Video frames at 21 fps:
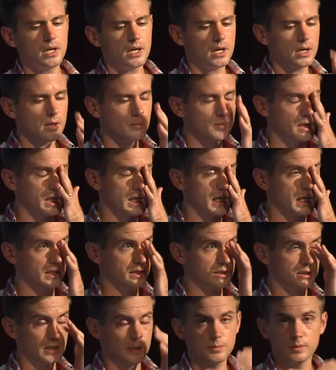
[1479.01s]

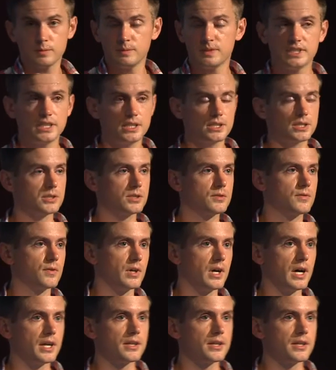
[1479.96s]
and implementations for